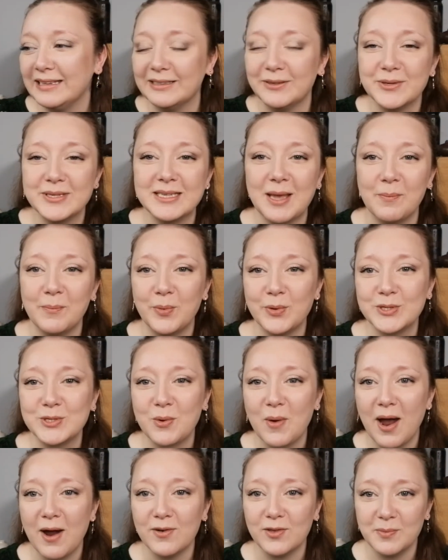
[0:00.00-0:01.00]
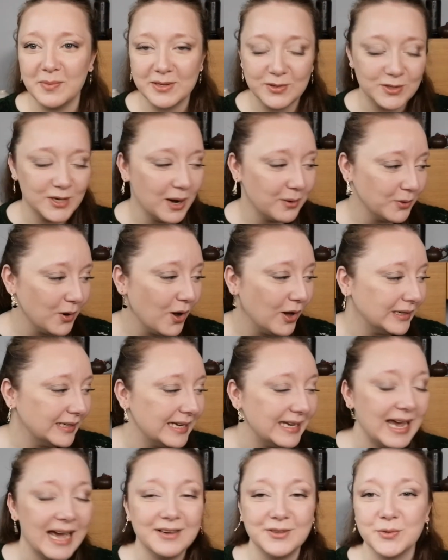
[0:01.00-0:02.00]
little sample square with the mistletoe and
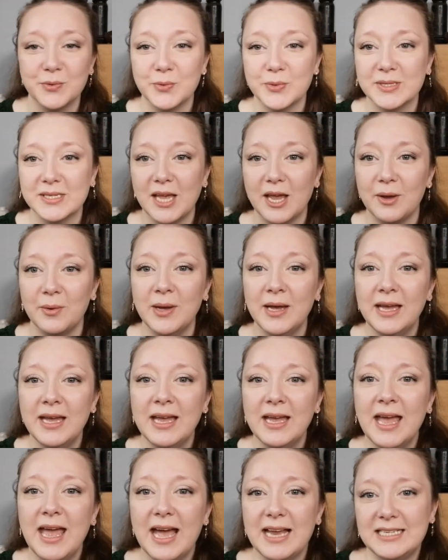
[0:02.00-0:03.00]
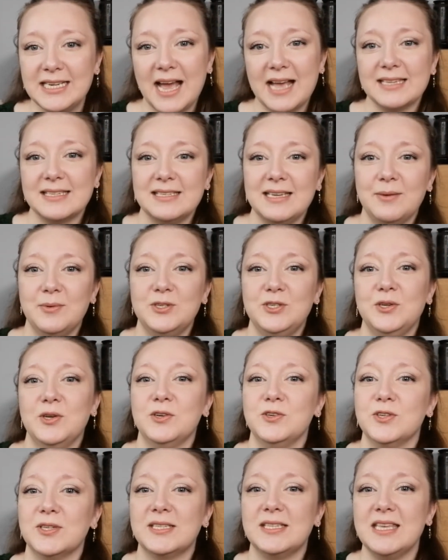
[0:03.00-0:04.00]
holly and also a test knit, which you
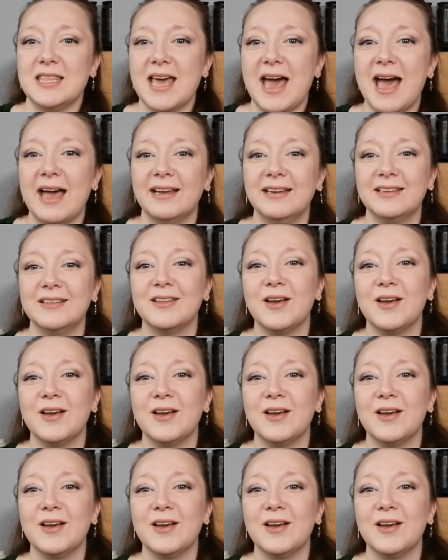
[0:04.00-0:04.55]
can just see there,